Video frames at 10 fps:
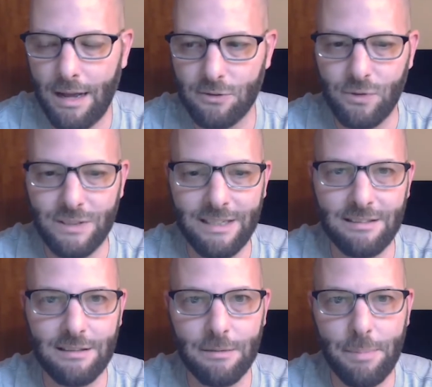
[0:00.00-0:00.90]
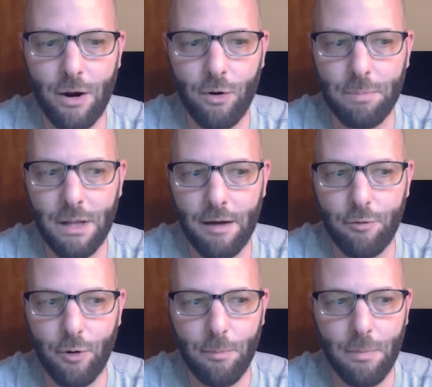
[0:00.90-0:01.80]
as it relates to the Power
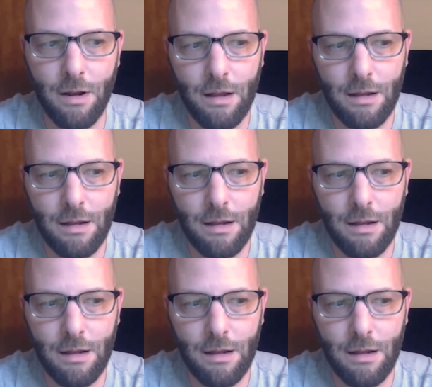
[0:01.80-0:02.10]
Platform.